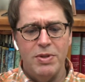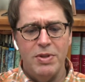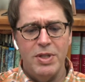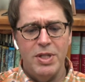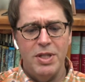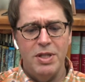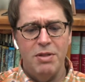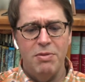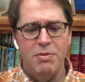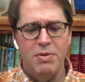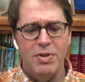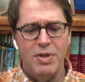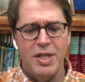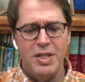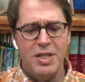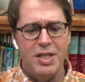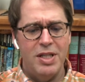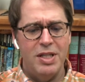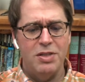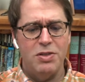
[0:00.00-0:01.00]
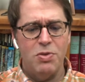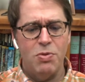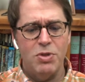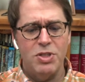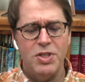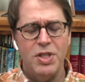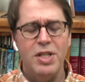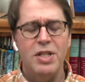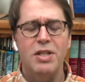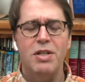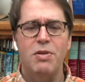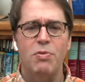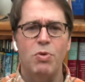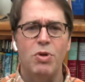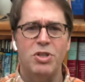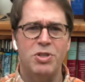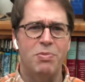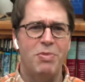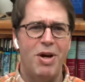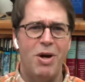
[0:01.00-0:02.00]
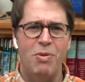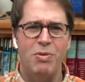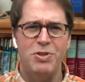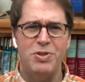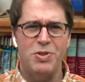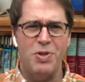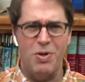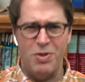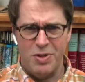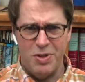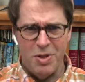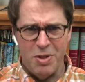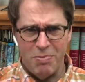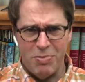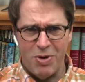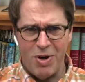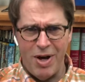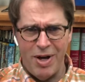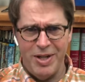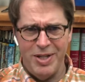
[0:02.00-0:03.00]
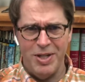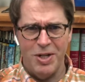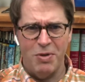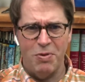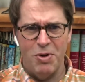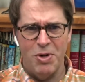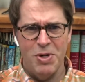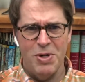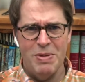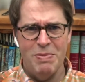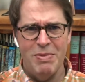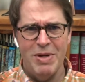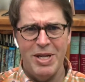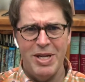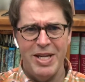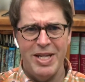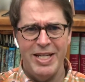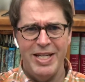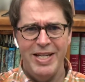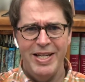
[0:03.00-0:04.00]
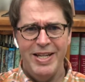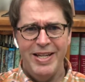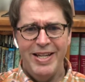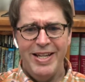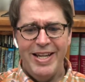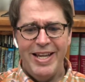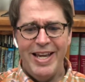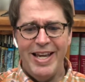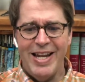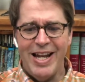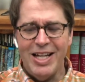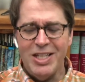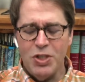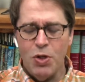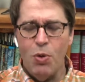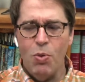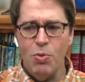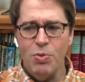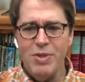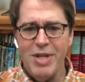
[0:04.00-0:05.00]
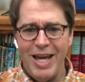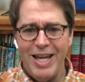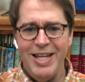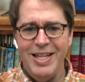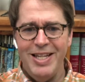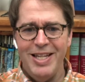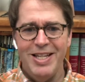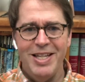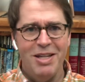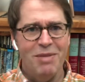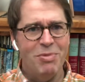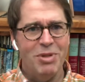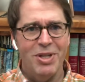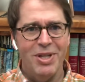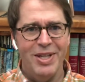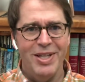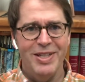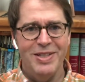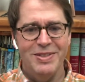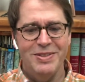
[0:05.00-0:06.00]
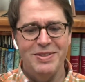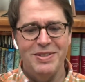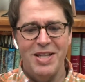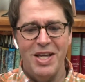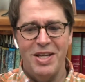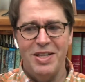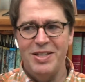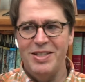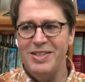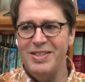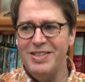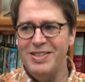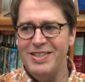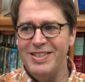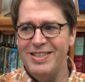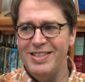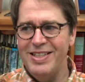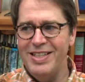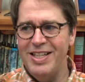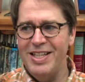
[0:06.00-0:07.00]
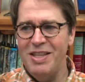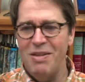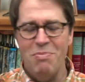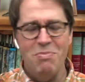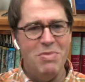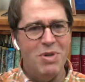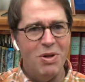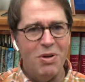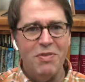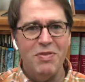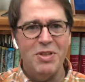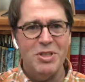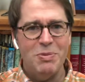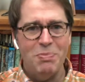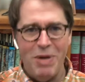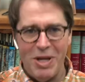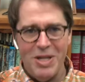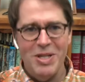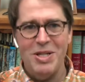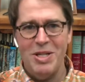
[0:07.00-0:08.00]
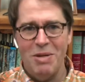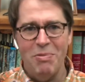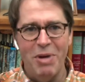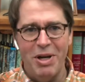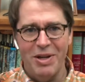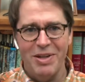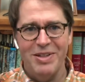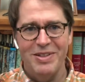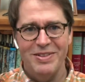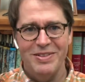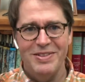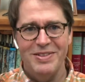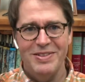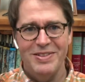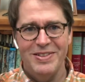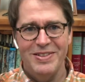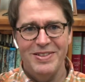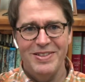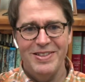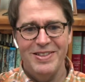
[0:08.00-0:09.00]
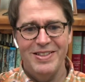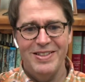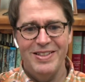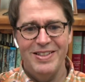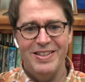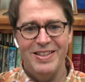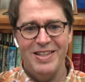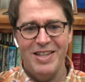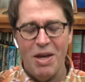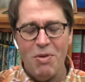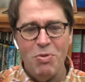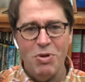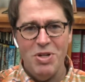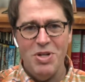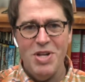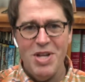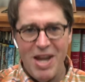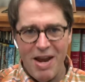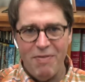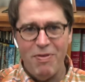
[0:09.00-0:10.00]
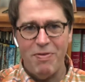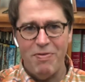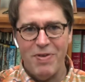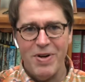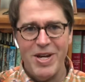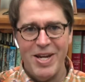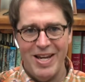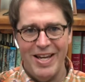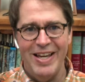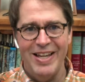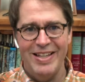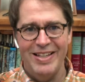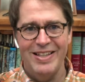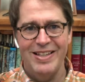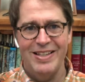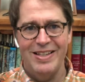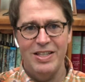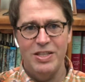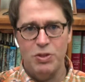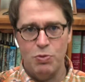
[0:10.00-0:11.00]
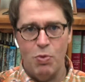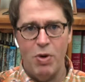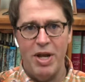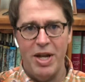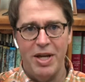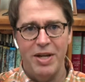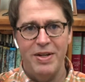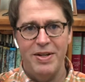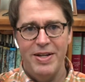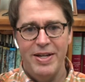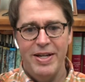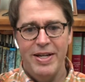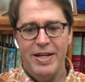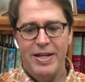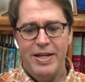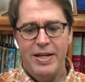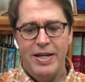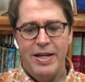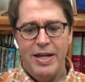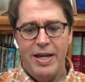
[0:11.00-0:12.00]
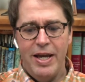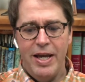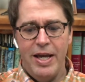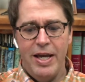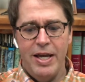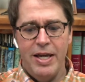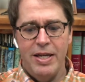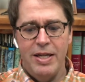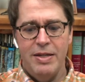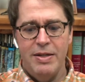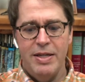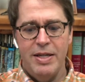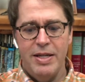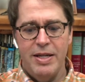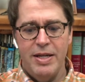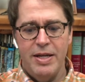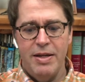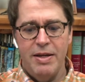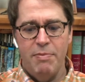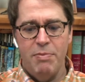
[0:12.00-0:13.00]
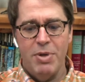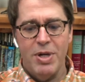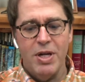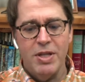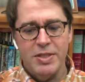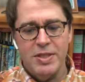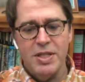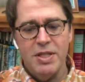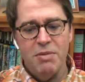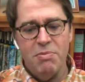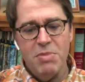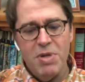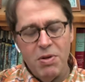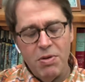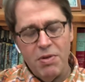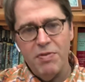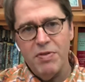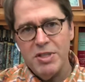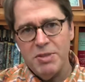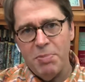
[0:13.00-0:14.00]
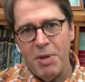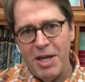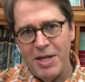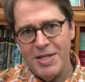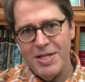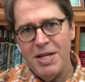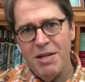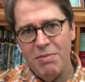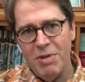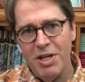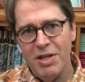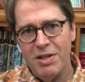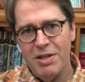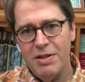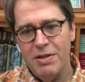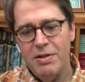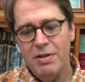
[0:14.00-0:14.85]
towards the end of the worship, I always talk to the bride and groom, and I told Nate and Emily that in the middle of this pandemic, they would never forget this wedding. And because in the middle of this pandemic,